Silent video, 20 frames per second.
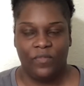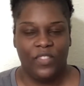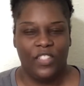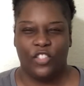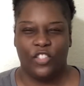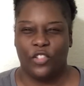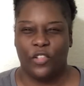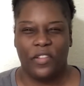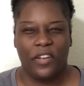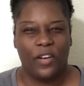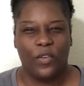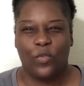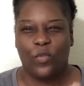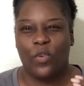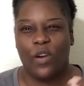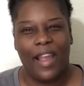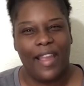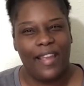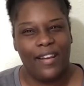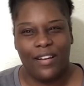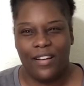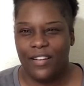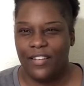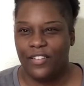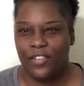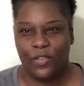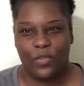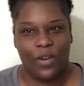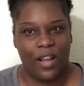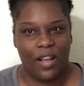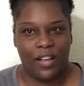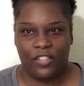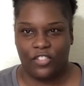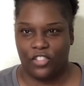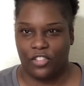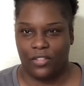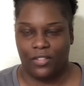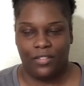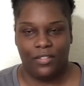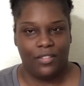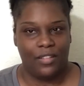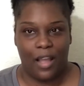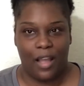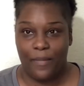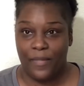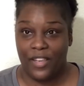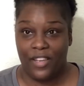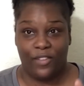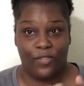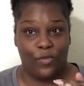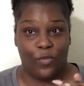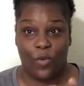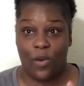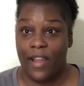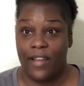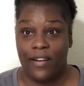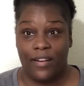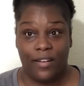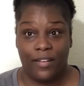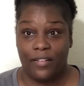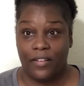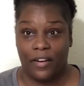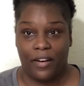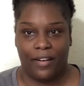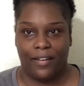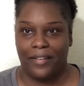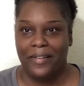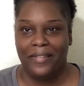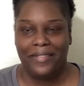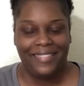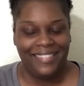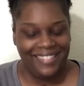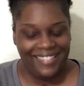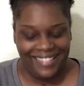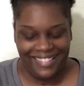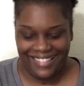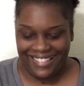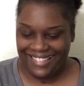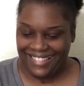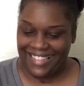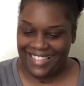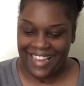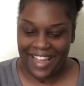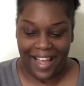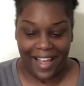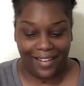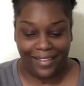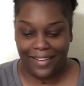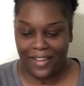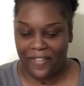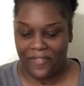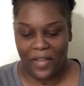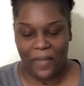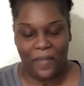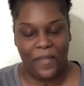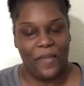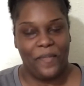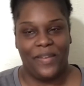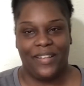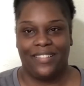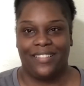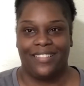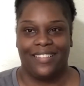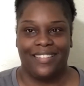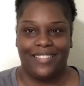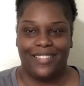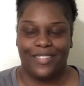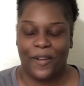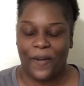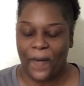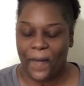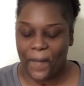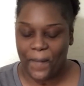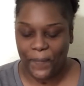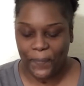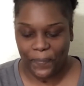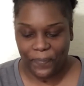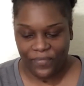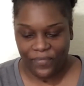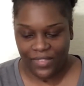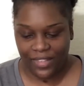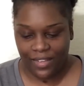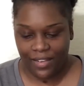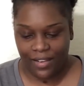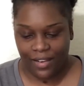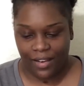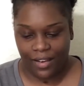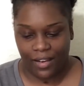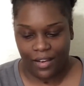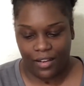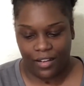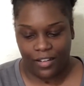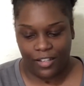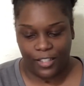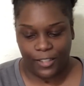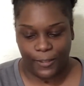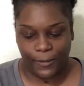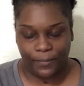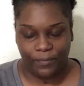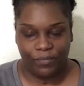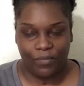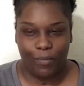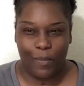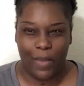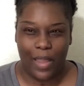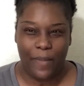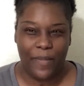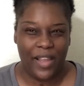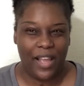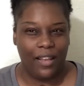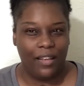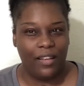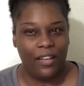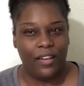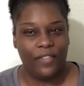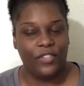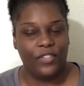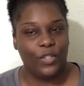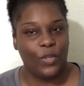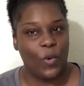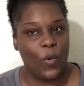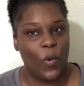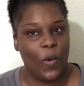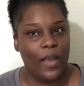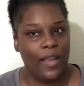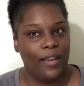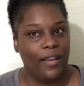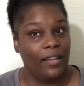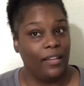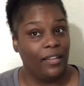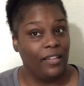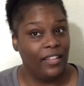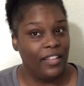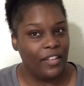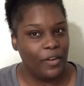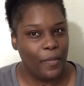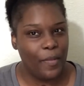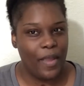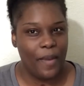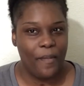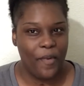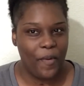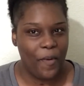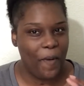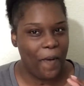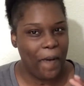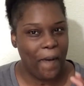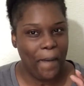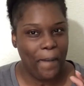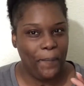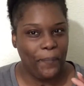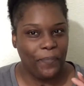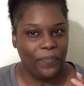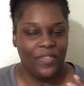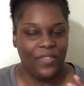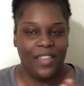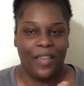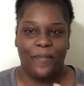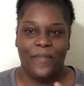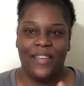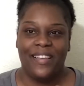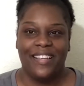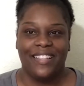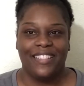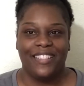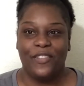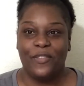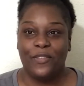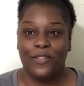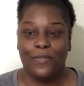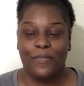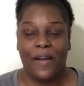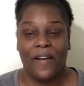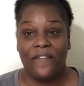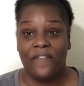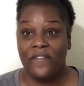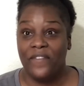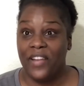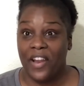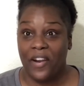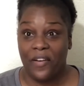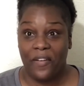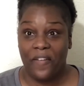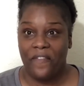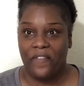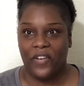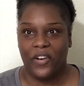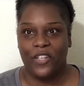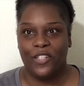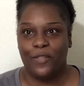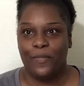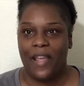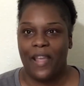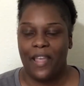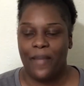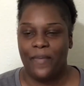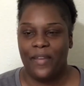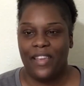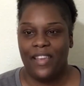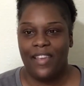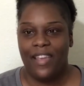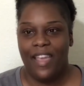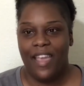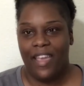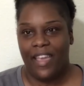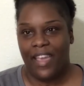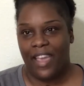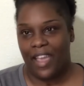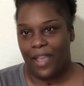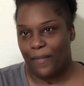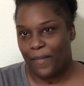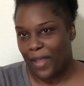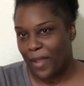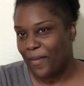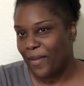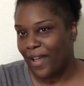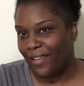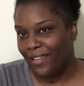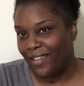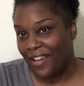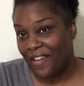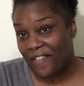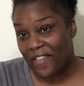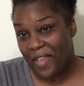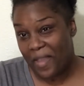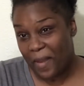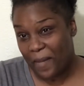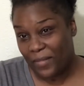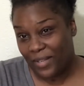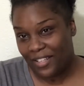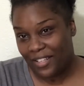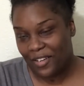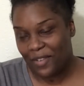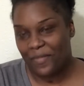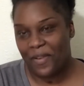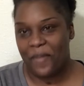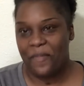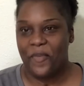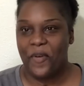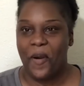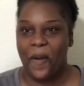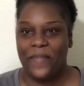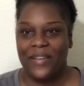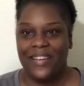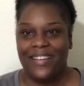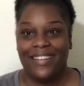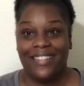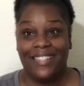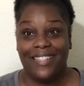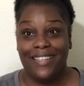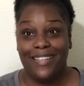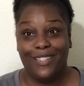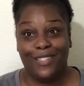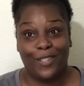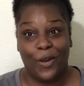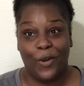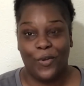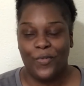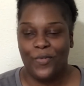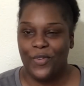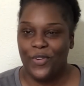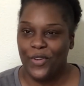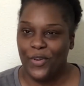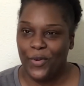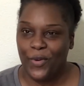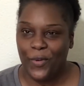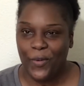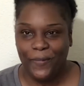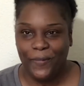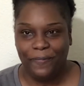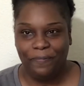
So they're right under Raja. I mean, right under her. Yeah, I love them immensely. So, um, maybe I love Toy a little bit more, because she was my very first baby, and maybe I love him a little bit more because he's so new,